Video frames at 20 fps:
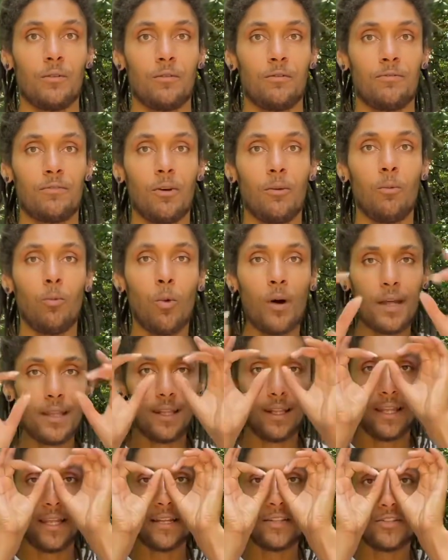From what
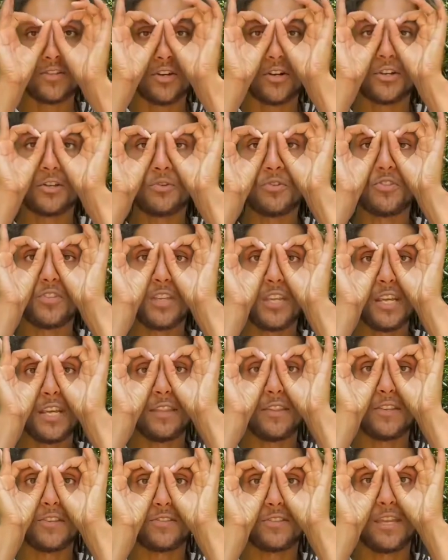lens are you seeing
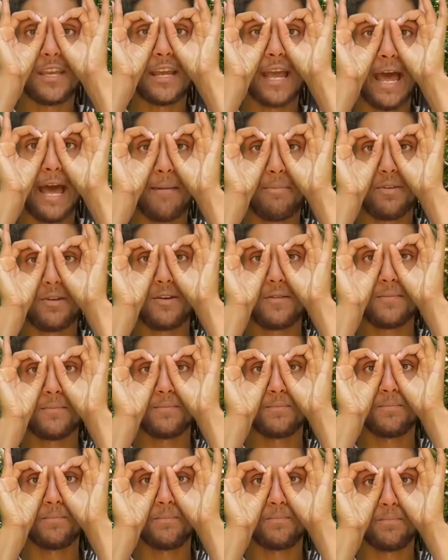this thing happen?
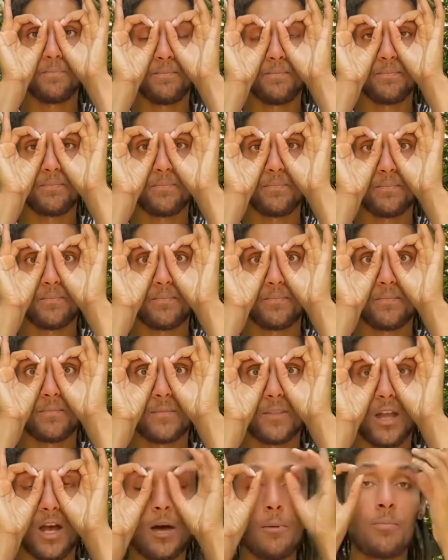
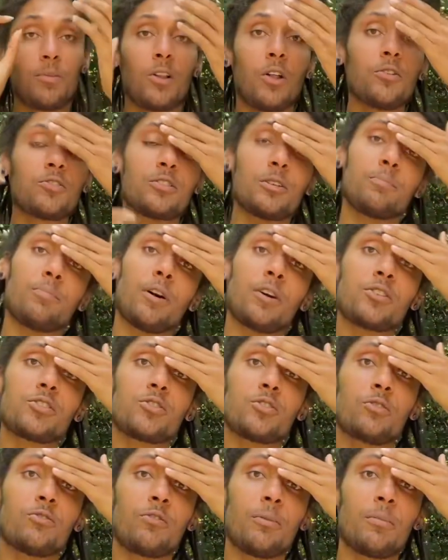Up close and
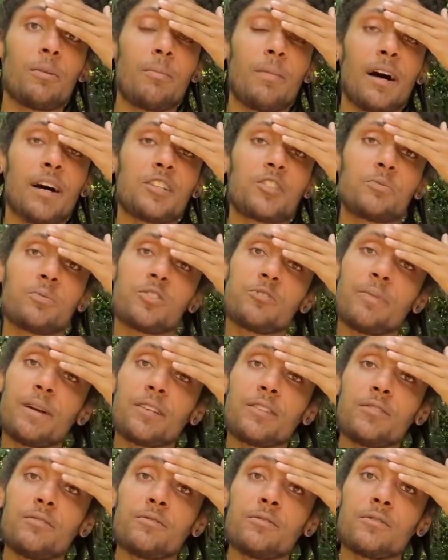personal from the mind's
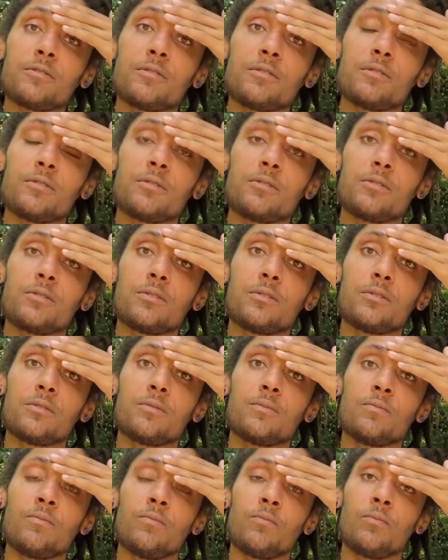perspective?
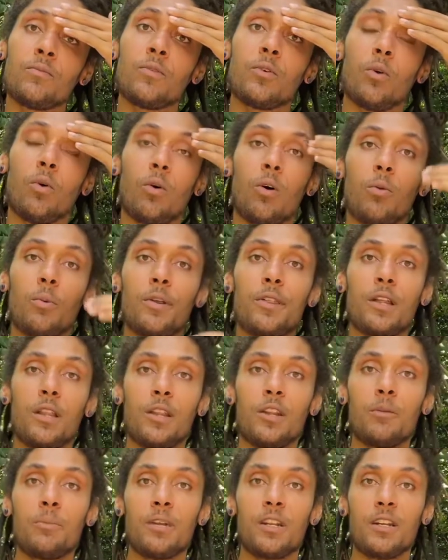Or with a
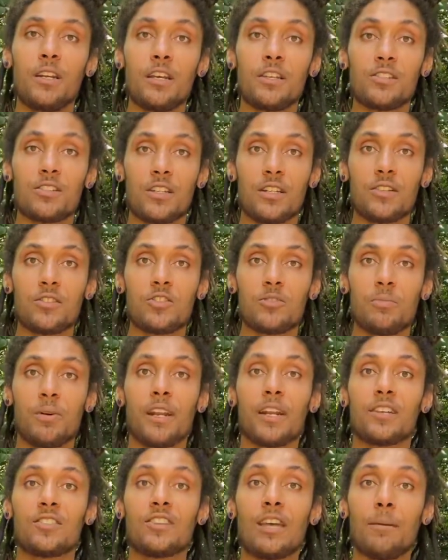little bit of distance but
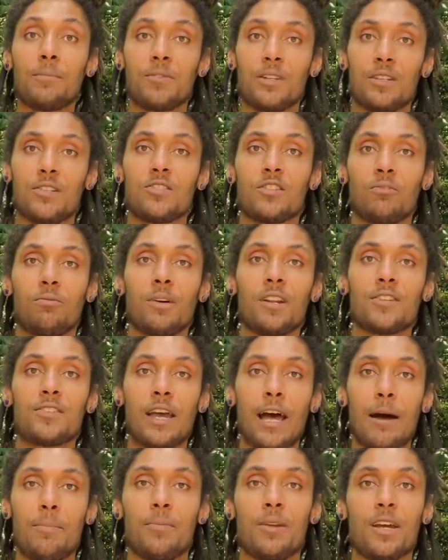acceptance of what is
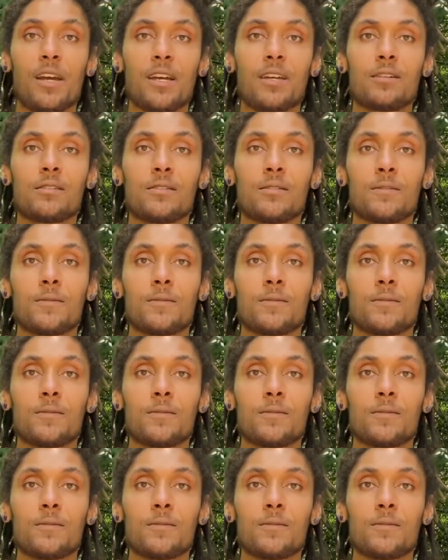happening